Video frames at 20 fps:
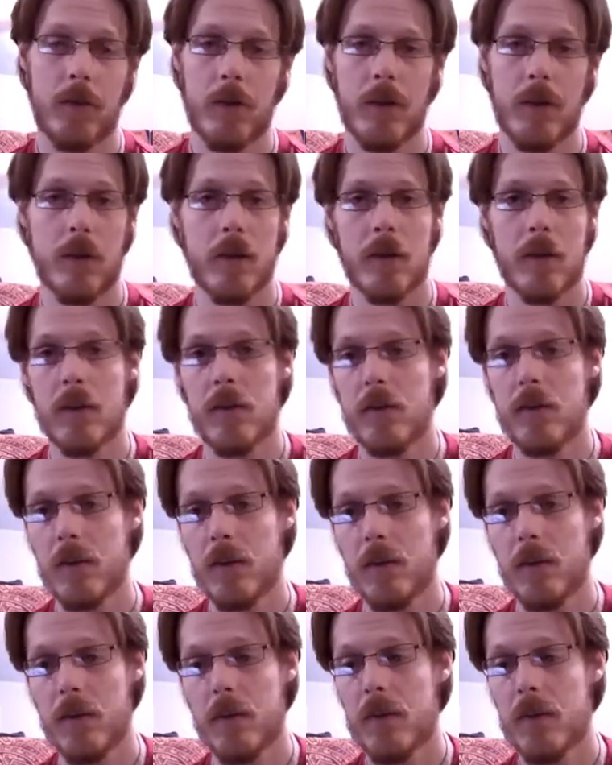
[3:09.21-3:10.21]
then it's no
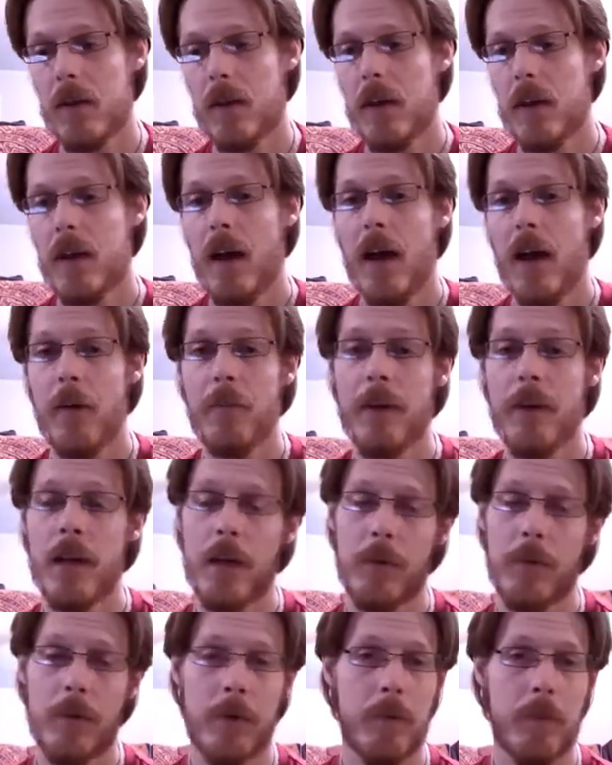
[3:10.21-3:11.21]
good. So
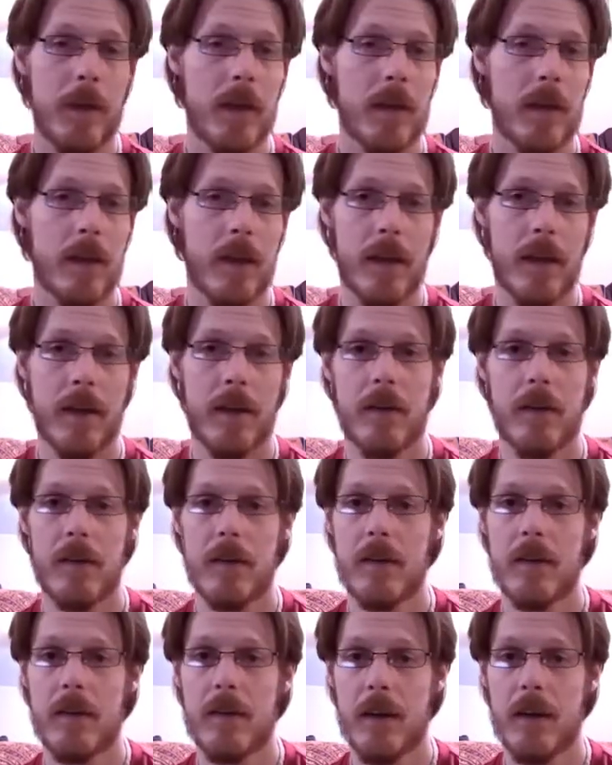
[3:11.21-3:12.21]
I've been able to
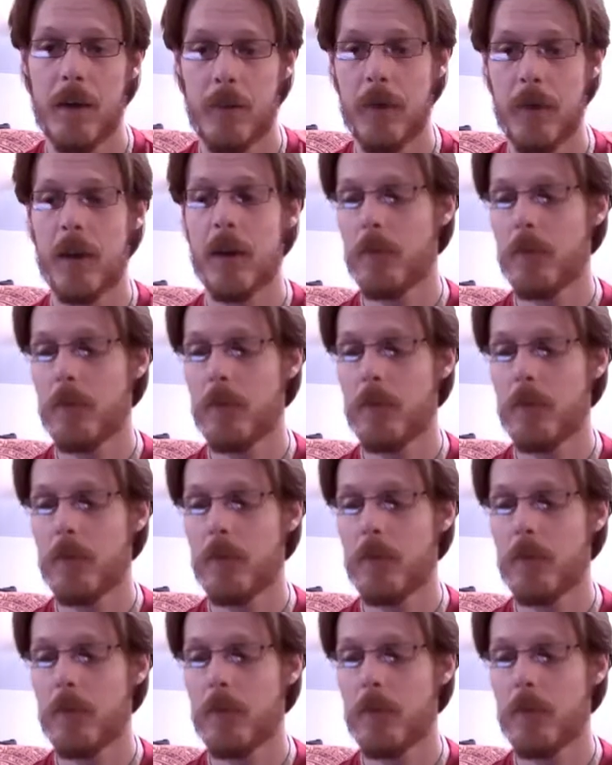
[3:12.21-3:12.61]
maintain